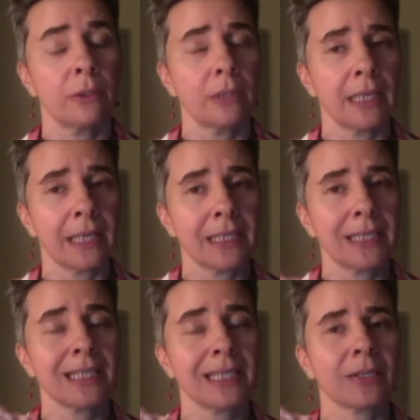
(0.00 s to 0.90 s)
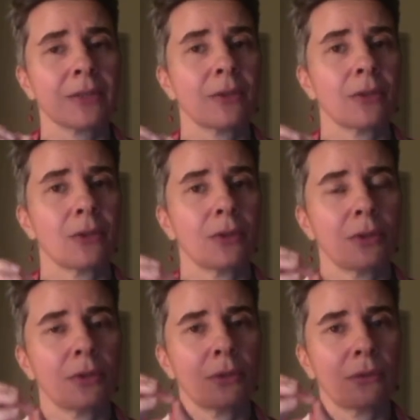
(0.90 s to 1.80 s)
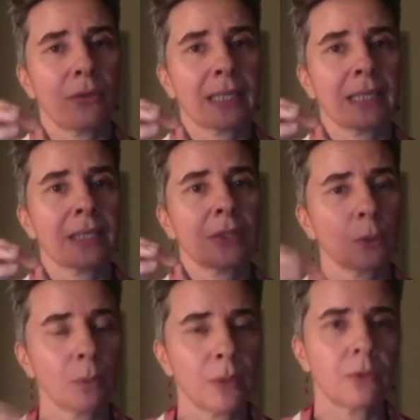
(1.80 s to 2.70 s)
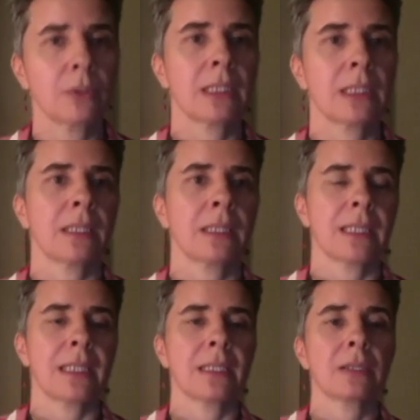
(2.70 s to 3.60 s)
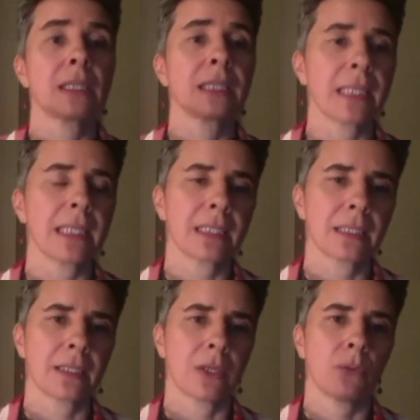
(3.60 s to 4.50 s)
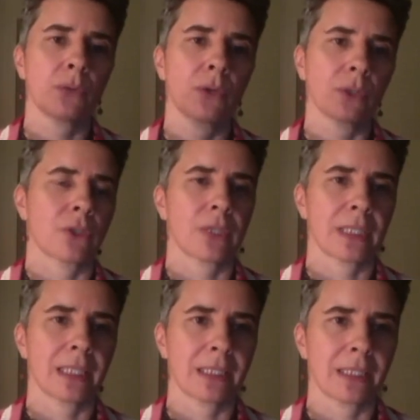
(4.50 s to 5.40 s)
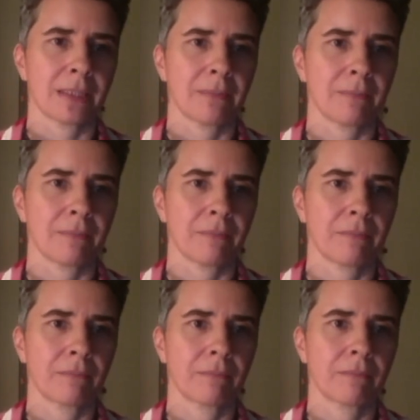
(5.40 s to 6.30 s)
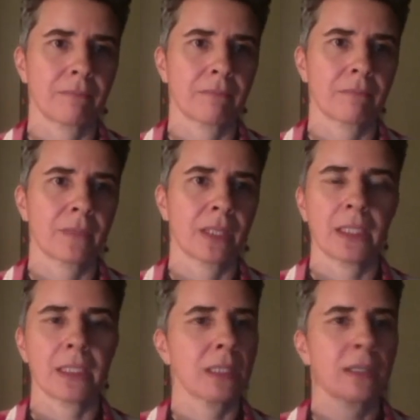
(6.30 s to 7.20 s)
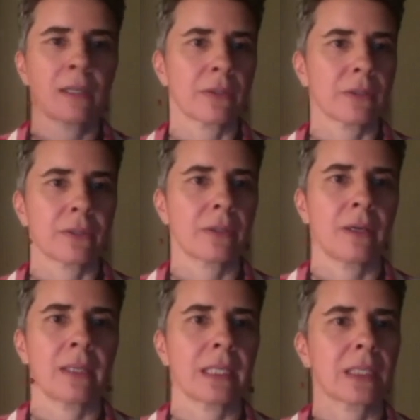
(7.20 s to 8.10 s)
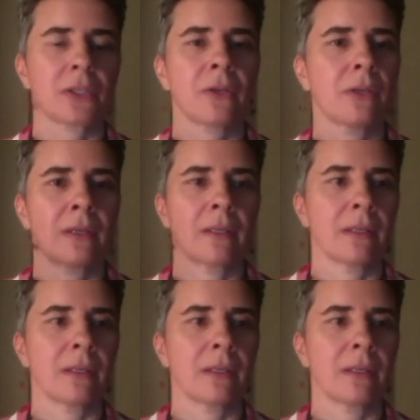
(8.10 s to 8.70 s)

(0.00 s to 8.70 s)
And I insist on the fact that human unity is a state of consciousness. It is not an external